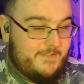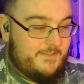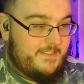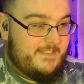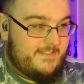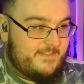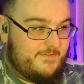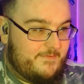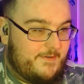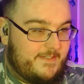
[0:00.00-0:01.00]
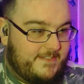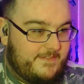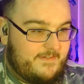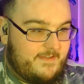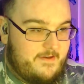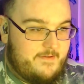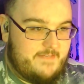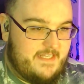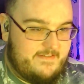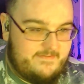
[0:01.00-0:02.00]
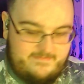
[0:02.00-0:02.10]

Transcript: Jesus Christ dude calm down